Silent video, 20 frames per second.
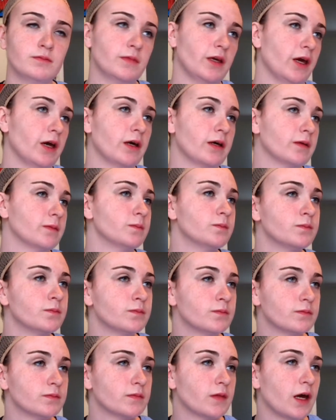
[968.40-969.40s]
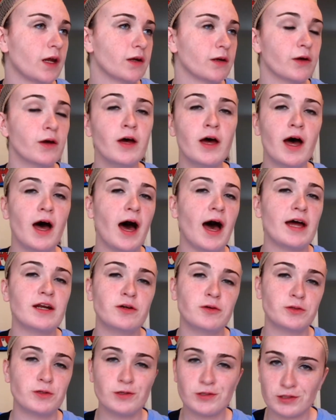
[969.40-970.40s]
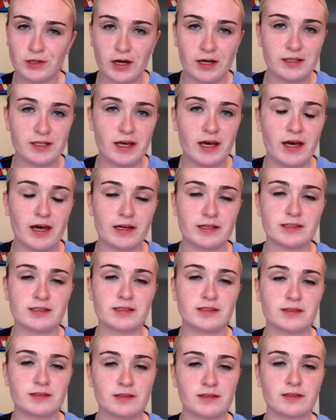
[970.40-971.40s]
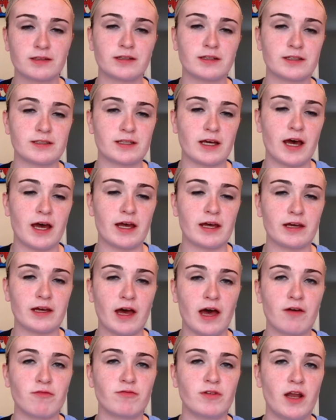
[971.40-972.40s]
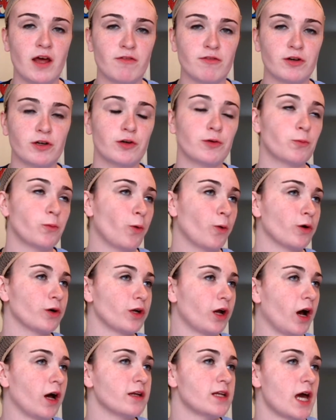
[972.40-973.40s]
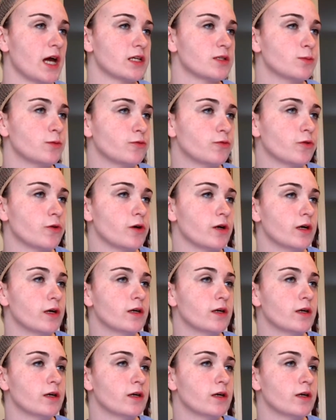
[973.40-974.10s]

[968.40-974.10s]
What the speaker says: Yeah. I don't use contacts because I have never worn contacts before.